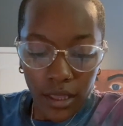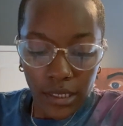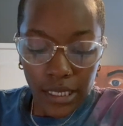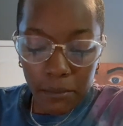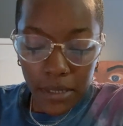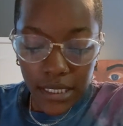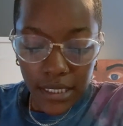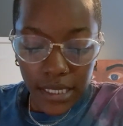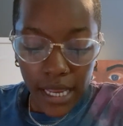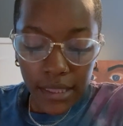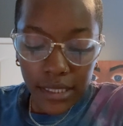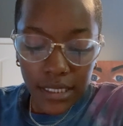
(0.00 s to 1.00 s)
Let me just
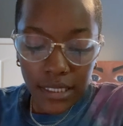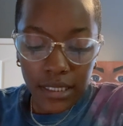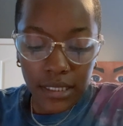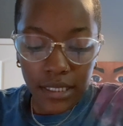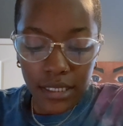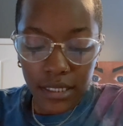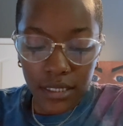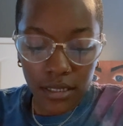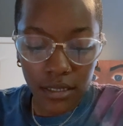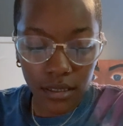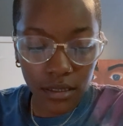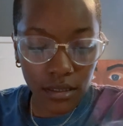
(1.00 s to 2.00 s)
say, this
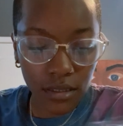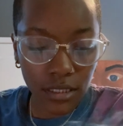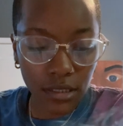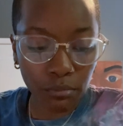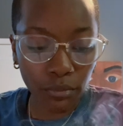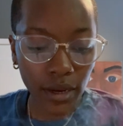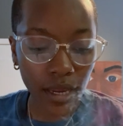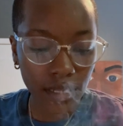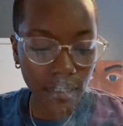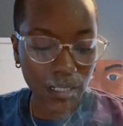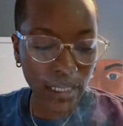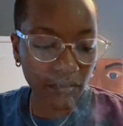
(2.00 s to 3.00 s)
spread
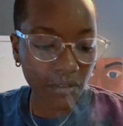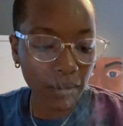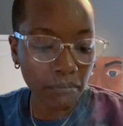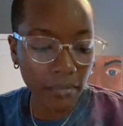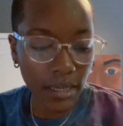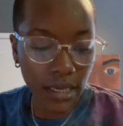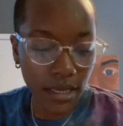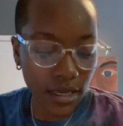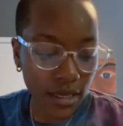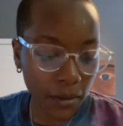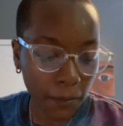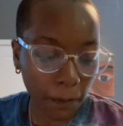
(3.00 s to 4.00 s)
is giving me